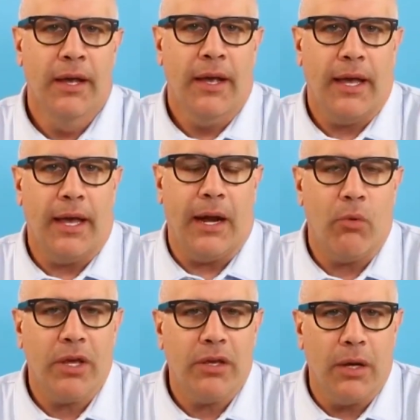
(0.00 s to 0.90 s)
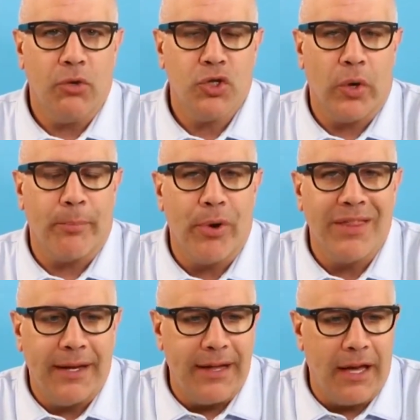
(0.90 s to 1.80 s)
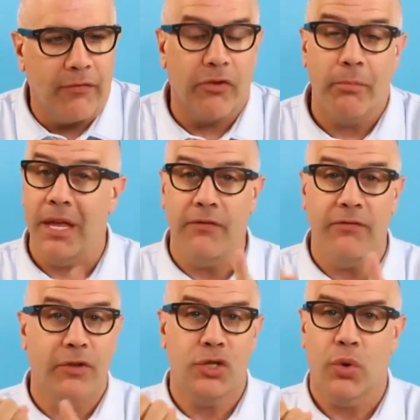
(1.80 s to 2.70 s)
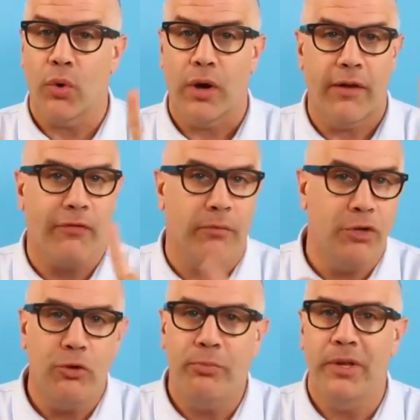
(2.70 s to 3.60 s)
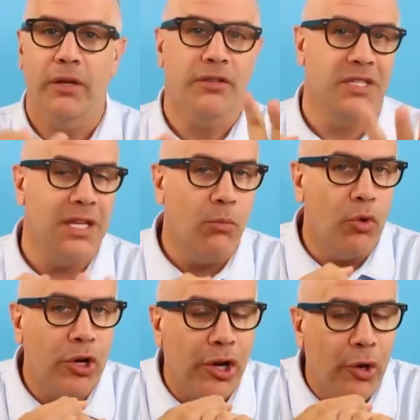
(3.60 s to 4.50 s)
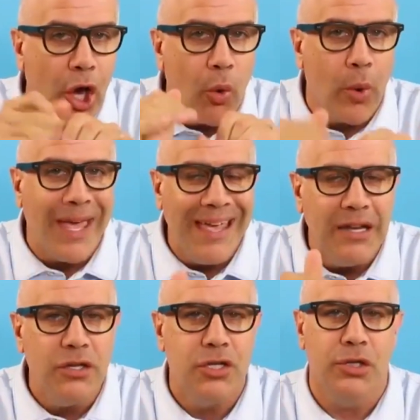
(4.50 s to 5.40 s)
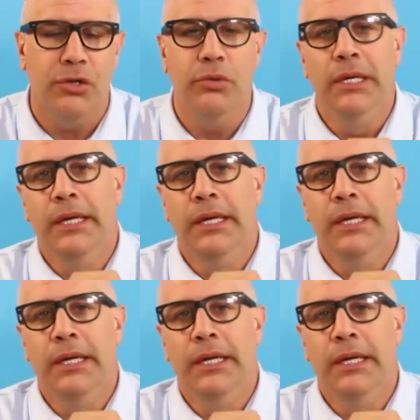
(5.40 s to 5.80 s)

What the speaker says: and I want to sort of break that down from inventory, from new builds, and then we'll go into